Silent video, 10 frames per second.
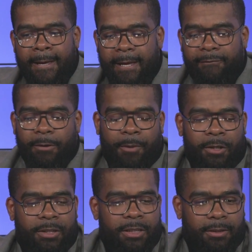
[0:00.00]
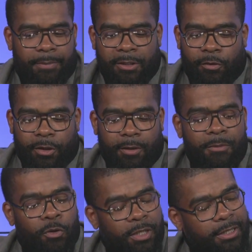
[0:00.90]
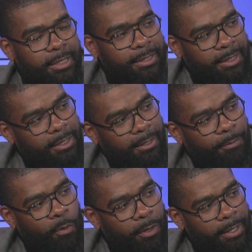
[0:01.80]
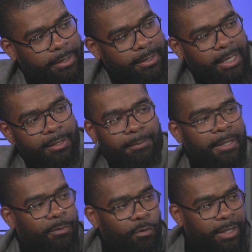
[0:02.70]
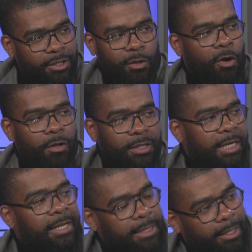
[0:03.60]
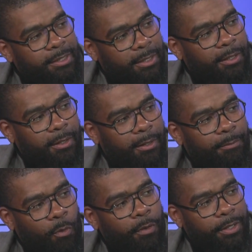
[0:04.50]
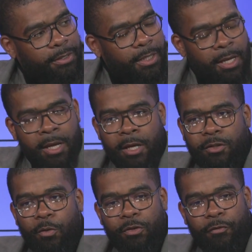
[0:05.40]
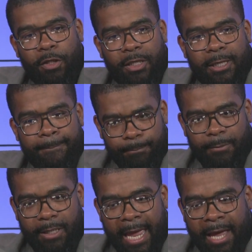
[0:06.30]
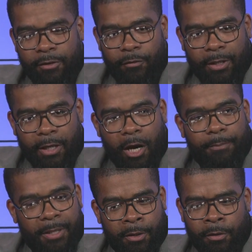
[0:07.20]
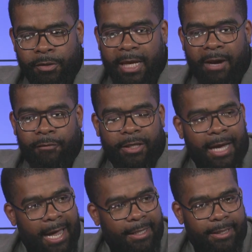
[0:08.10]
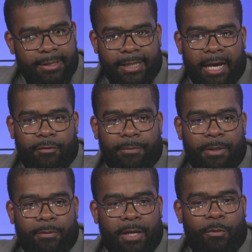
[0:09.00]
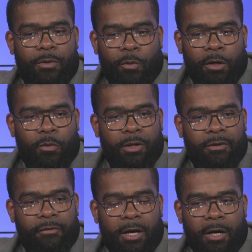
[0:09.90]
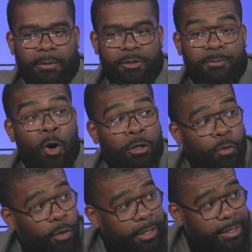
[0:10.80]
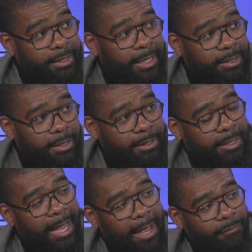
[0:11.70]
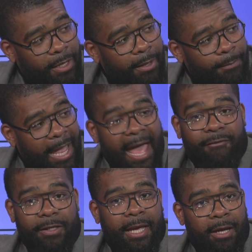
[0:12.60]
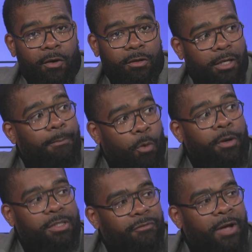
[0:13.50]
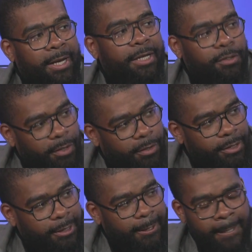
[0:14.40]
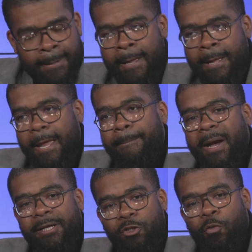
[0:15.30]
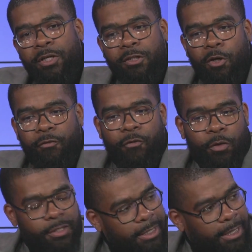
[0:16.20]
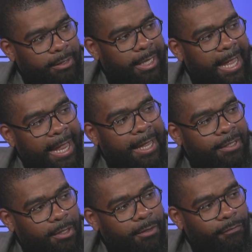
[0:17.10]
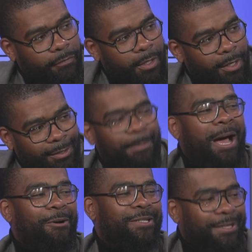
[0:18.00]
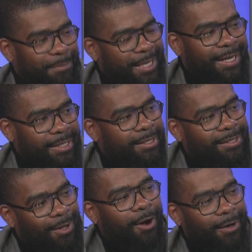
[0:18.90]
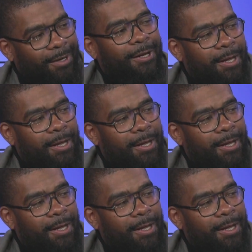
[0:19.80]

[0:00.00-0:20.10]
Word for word: if the participants or the community doesn't see the importance, then the people that are calling the shots not going to see the importance. So it was really gathering our peers, gathering colleagues, gathering people that we work with, um, smaller organizations to have them advocate on the importance of financial literacy, and by doing so, forcing the hand of the powers that be to start. Right